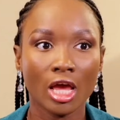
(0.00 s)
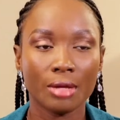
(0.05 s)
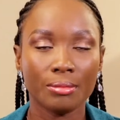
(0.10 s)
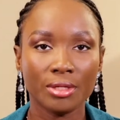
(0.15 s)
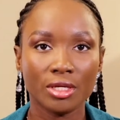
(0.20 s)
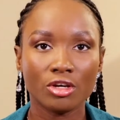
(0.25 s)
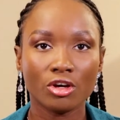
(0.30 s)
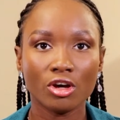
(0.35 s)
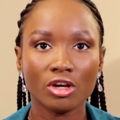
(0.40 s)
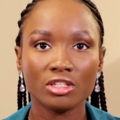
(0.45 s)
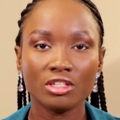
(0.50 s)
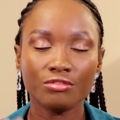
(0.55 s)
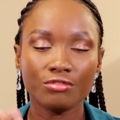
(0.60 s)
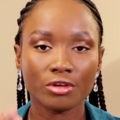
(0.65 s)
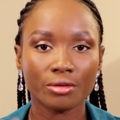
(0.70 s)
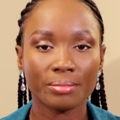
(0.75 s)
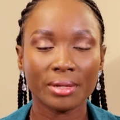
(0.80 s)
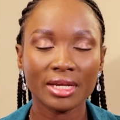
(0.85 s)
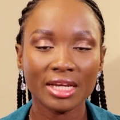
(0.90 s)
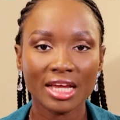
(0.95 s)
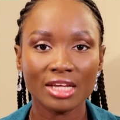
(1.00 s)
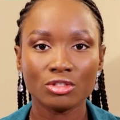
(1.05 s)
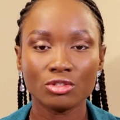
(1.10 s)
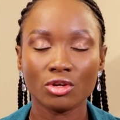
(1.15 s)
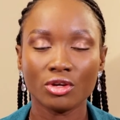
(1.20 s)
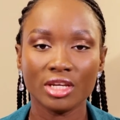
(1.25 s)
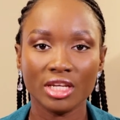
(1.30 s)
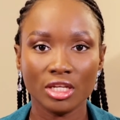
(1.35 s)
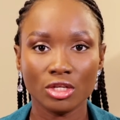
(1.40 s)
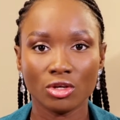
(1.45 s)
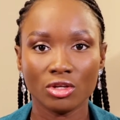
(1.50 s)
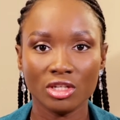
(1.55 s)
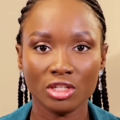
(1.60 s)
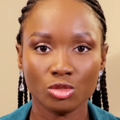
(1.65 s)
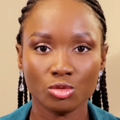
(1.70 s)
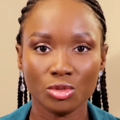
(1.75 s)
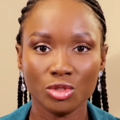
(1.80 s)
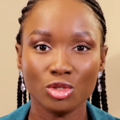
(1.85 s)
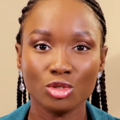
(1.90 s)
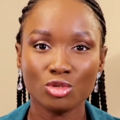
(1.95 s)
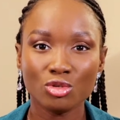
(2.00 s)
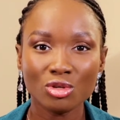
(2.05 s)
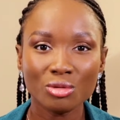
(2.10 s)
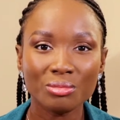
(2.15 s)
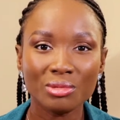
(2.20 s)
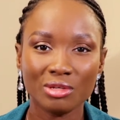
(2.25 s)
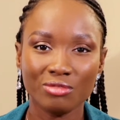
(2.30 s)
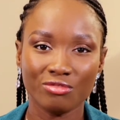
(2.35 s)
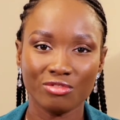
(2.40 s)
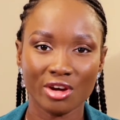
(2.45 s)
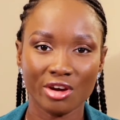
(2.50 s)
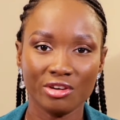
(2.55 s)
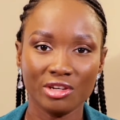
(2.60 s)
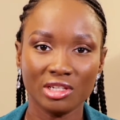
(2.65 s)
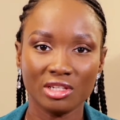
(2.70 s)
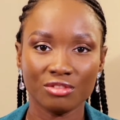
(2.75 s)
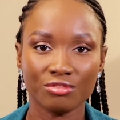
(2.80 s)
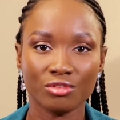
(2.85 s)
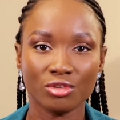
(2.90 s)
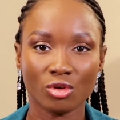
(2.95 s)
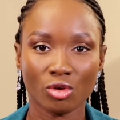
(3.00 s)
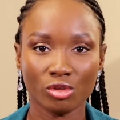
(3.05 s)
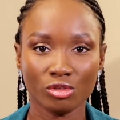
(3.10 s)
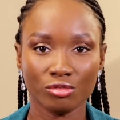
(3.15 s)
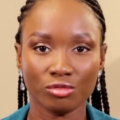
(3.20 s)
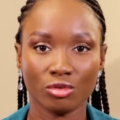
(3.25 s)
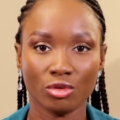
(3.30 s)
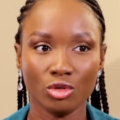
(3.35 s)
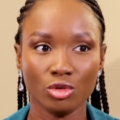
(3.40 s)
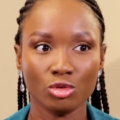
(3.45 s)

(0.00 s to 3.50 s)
because if your partner is not in on it with you, it's going to be very difficult for